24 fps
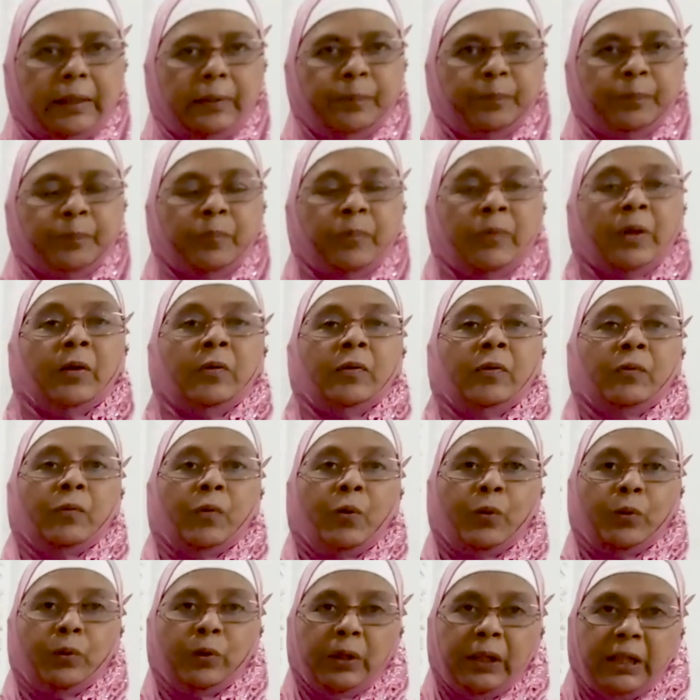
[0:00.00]
Only
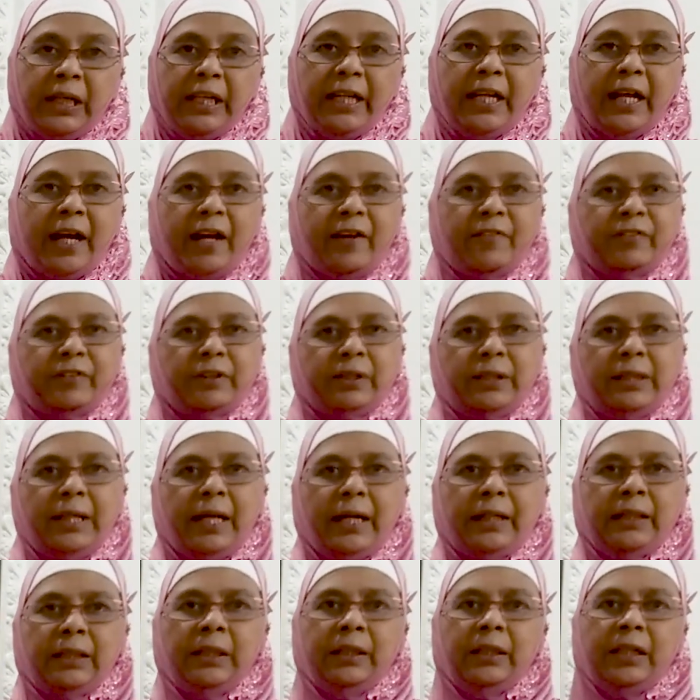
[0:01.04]
after that it
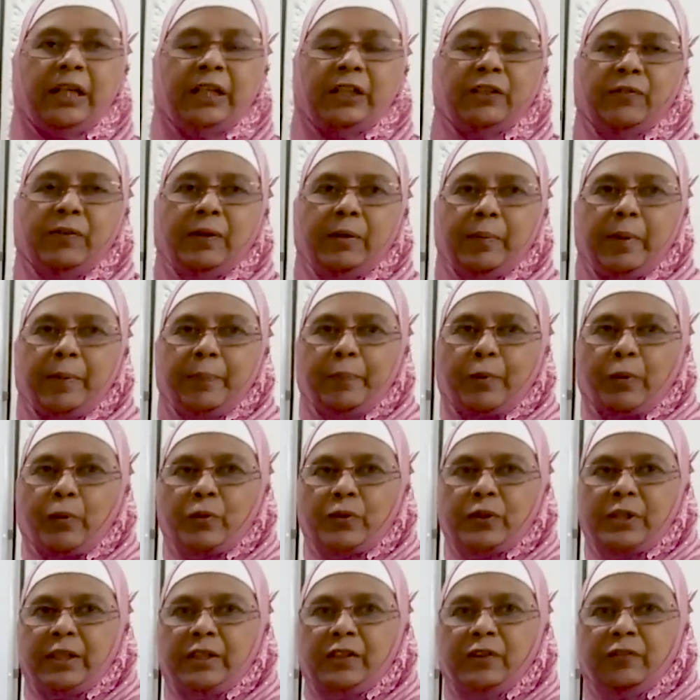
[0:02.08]
will be processed
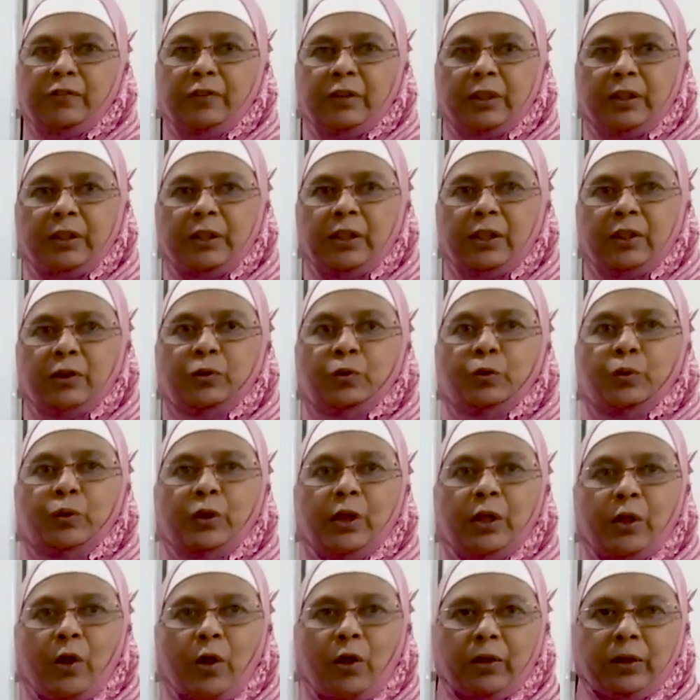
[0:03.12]
further to the
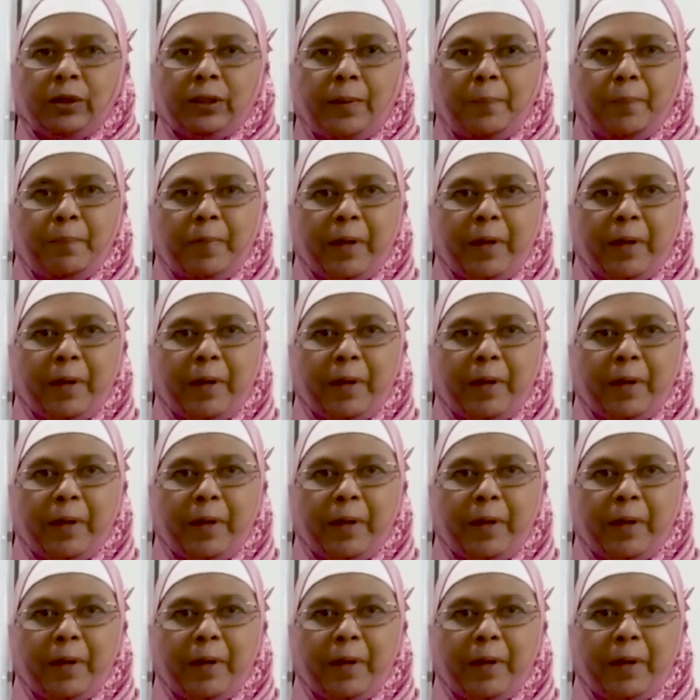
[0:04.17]
long-term memory.